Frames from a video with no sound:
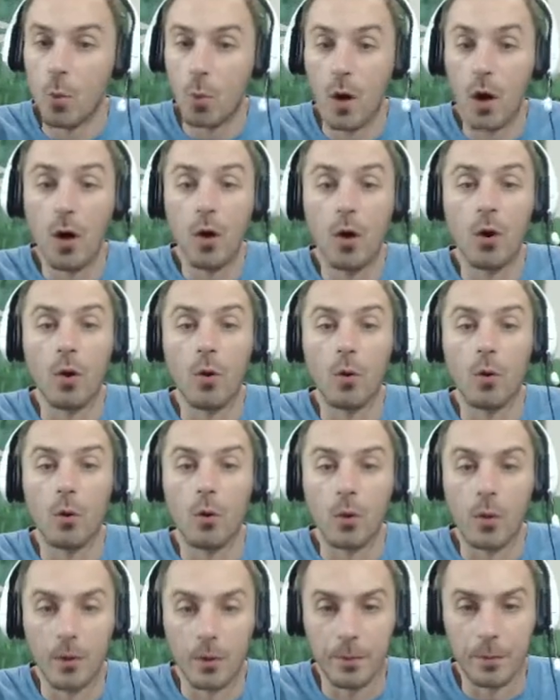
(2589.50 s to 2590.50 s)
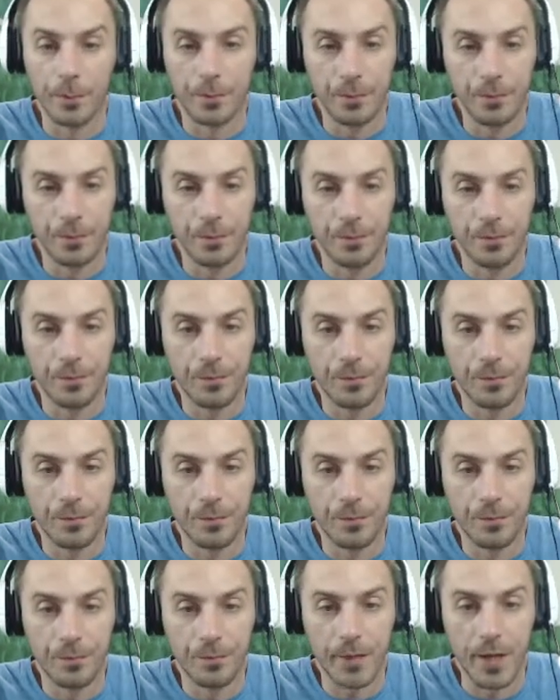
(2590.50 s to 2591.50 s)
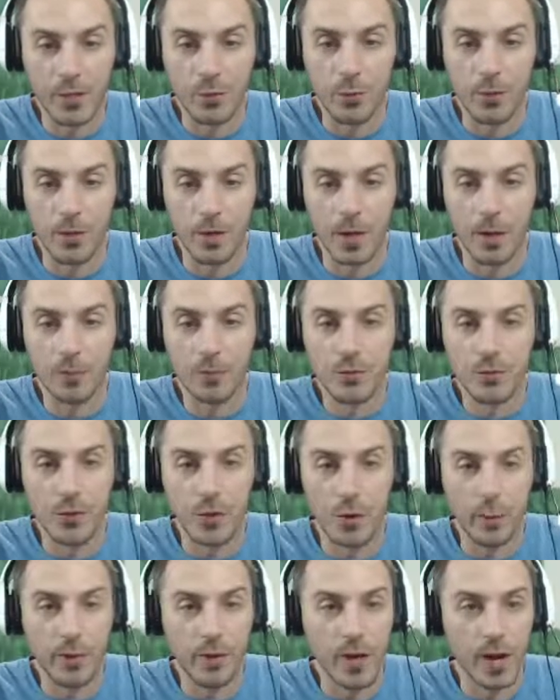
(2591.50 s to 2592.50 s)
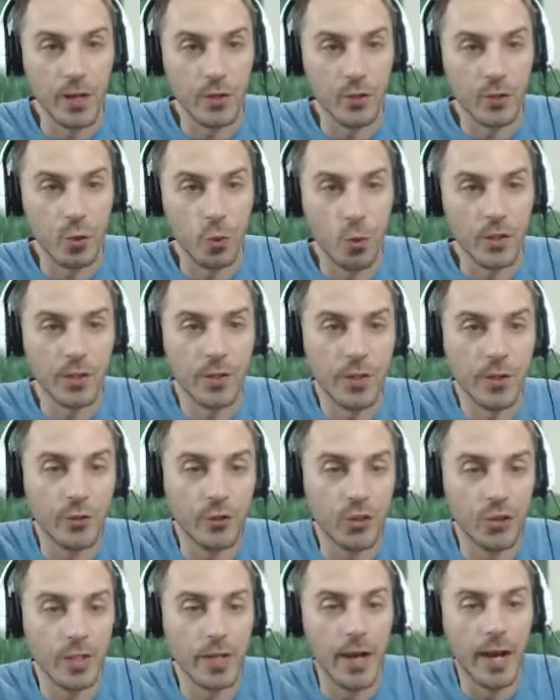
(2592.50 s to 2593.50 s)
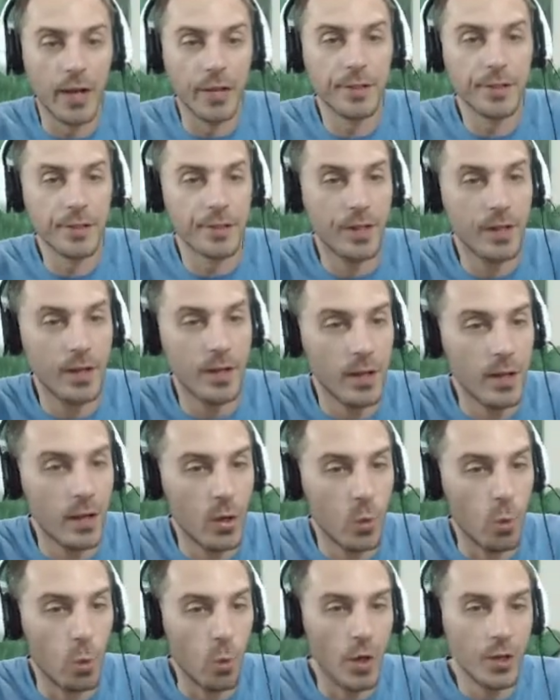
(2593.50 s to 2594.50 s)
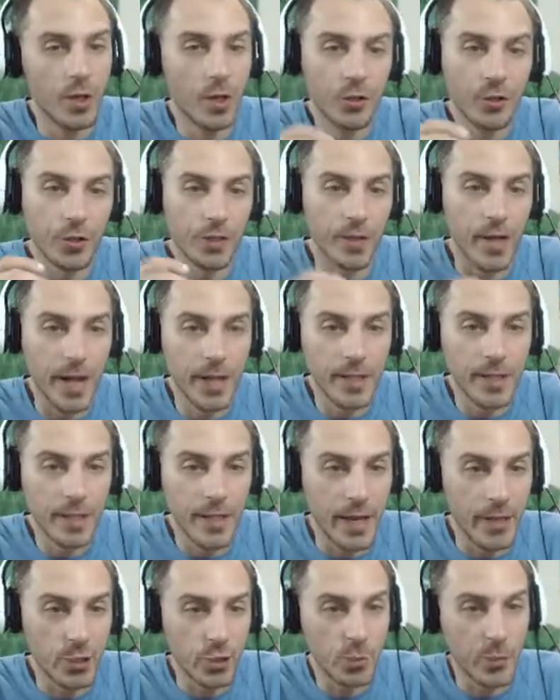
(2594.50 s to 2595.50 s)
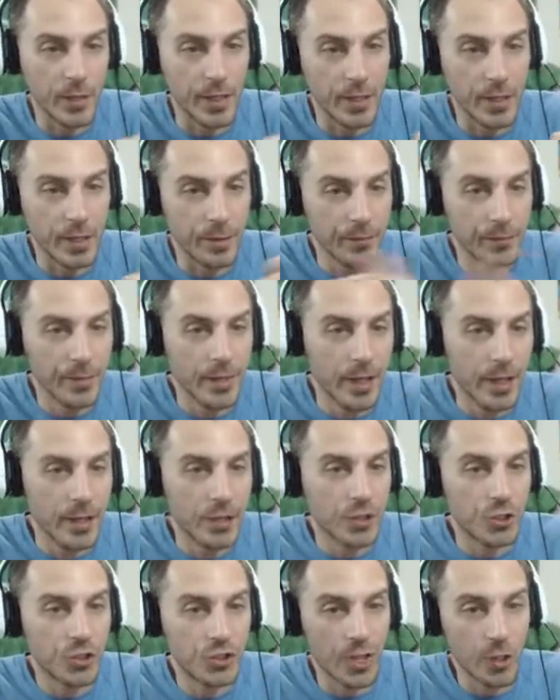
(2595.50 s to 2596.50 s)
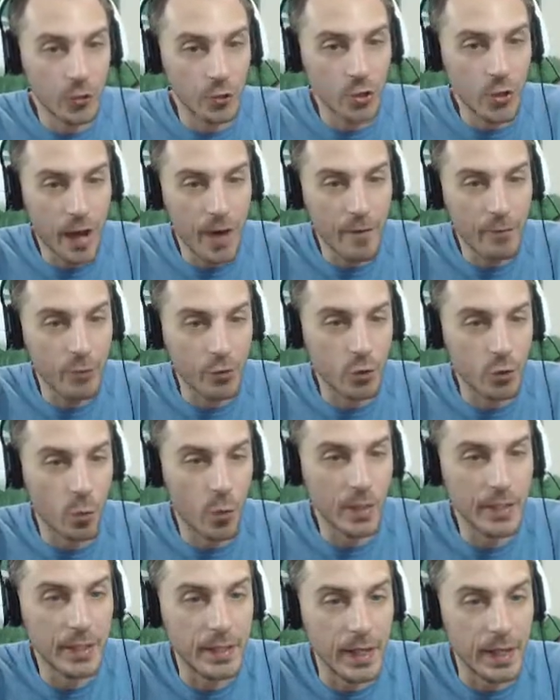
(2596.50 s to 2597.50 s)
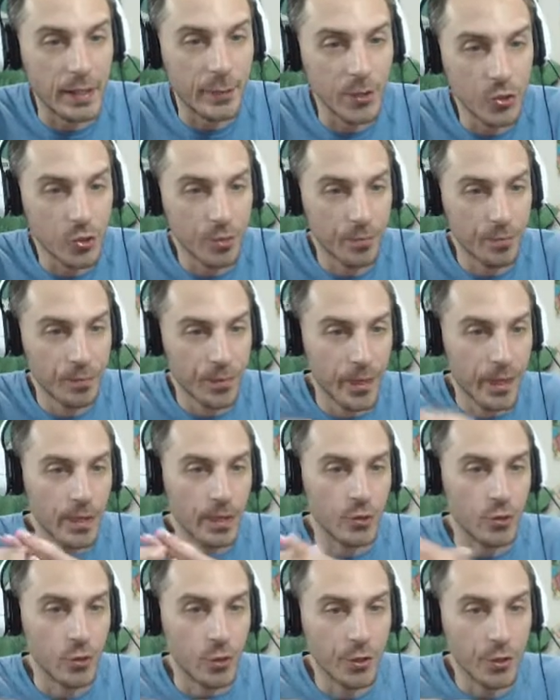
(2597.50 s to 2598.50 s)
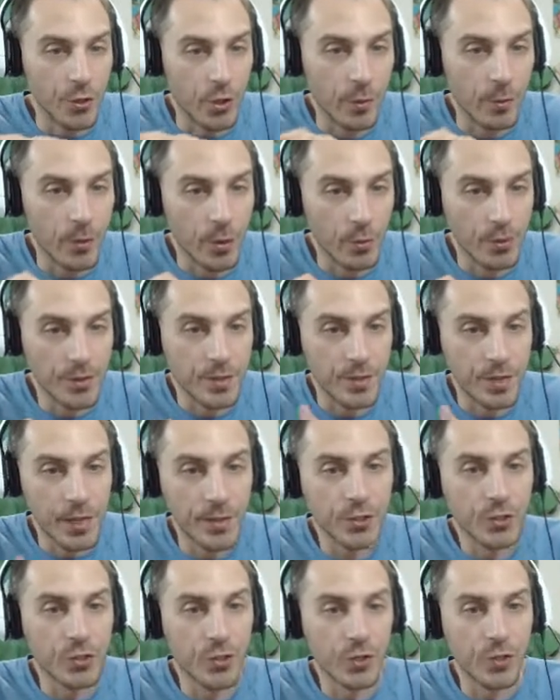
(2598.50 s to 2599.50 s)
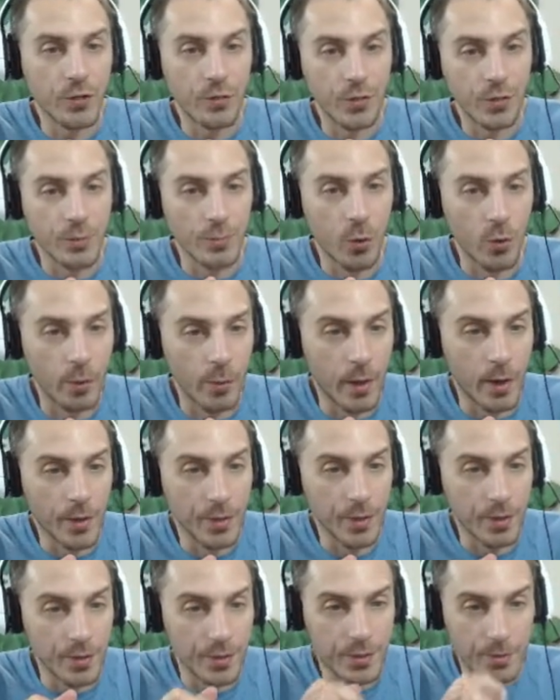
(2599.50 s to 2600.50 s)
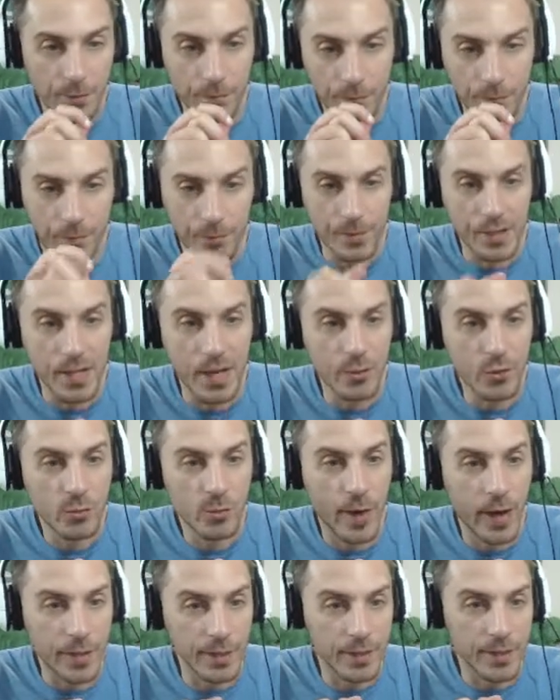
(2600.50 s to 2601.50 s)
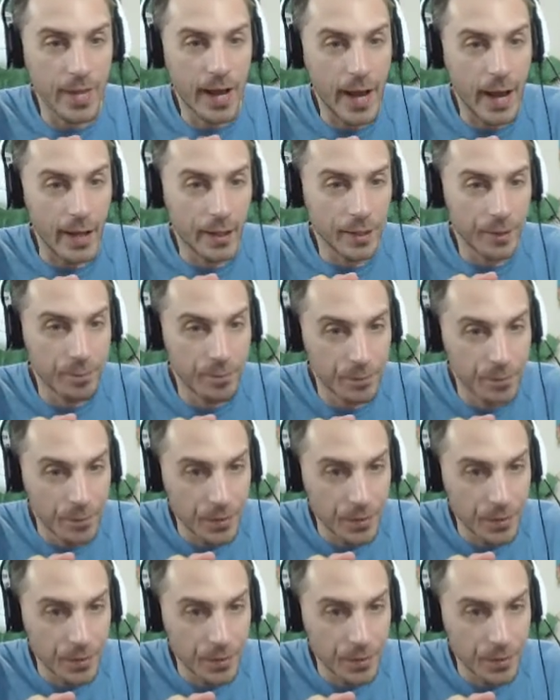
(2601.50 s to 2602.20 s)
Whoa! That's what's up. So we've got Tortinator GX, 190 HP, Shell Trap for 20 damage. During your opponent's next turn, if this Pokemon is damaged by an attack,